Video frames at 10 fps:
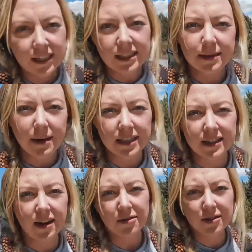This may
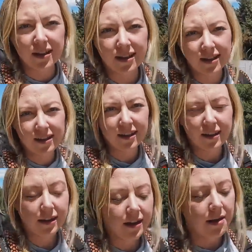sound
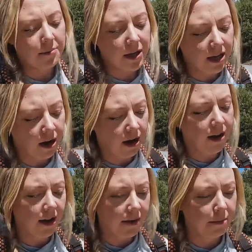a bit
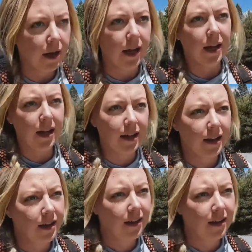odd, but